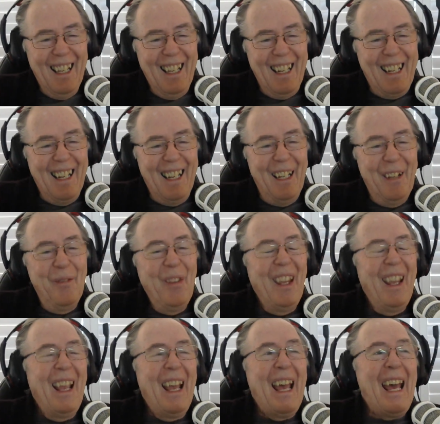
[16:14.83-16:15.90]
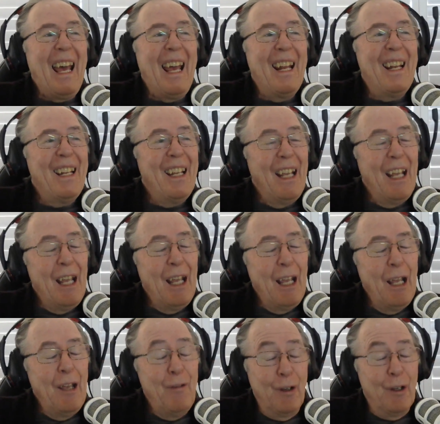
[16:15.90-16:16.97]
Okay. And
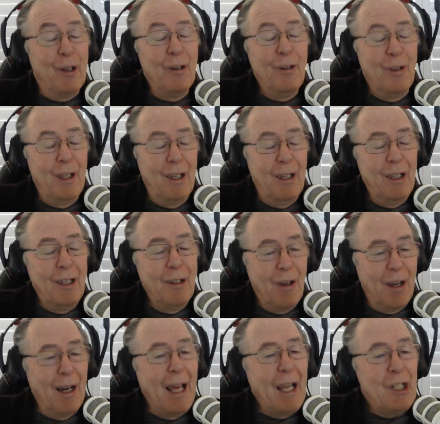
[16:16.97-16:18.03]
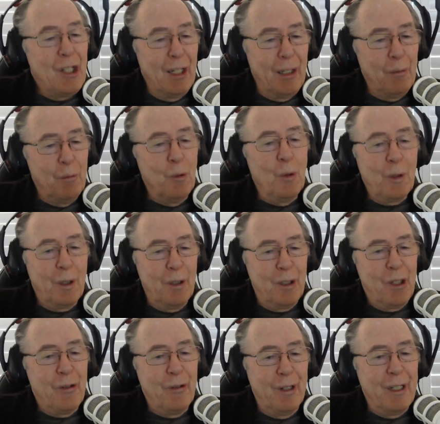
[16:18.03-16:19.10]
if you go there, you can actually walk the
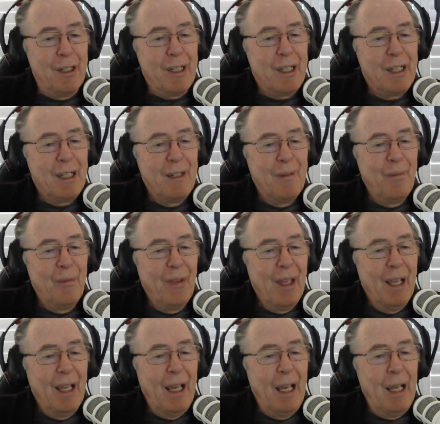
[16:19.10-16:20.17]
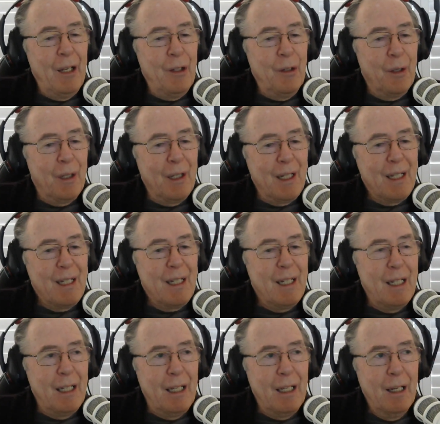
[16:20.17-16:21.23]
streets and you can
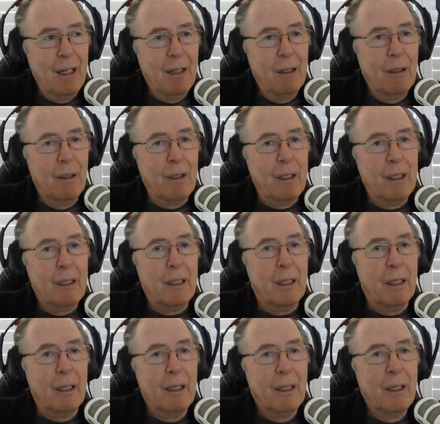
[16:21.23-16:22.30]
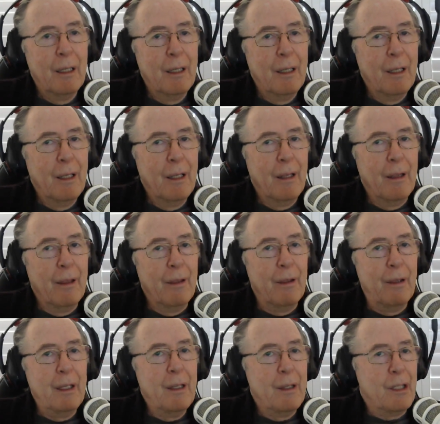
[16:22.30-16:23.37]
see, oh, yeah,
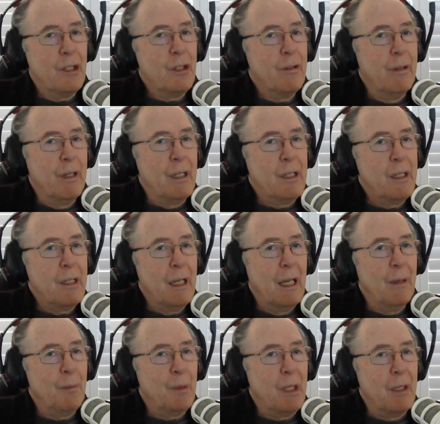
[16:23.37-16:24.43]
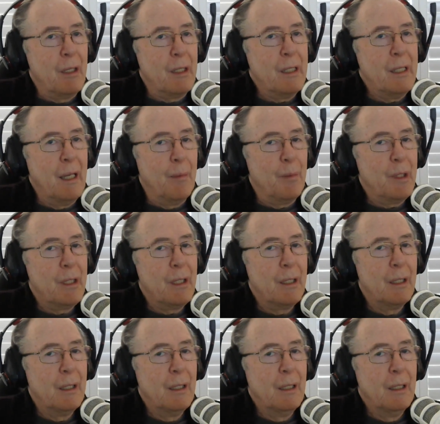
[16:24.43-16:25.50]
they're the streets up to the Sept.
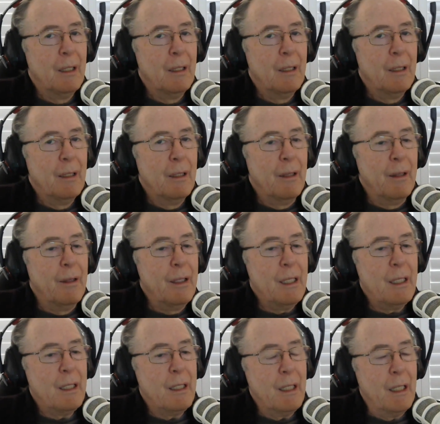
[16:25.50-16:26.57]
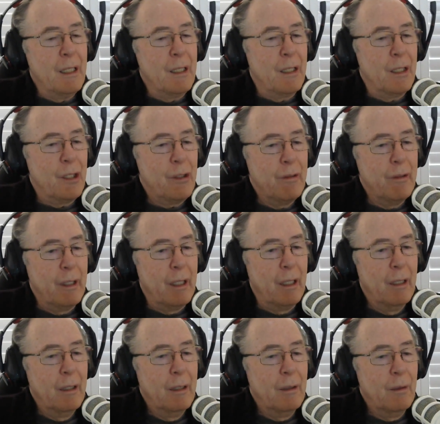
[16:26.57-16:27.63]
This is the street
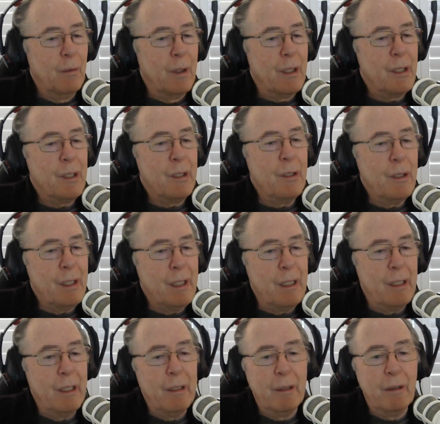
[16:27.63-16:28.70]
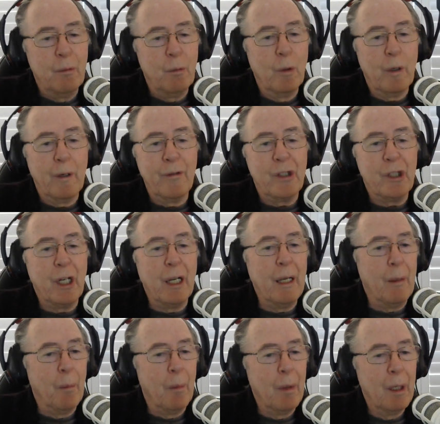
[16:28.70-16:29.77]
where Cersei did her walk of
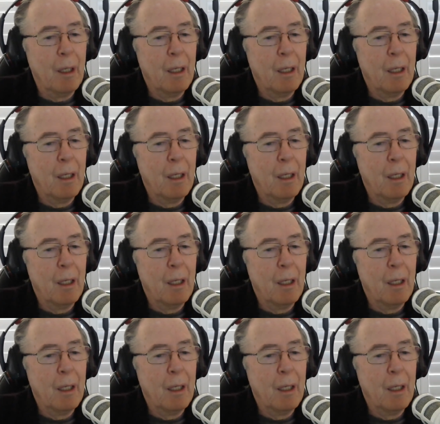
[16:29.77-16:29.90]
shame.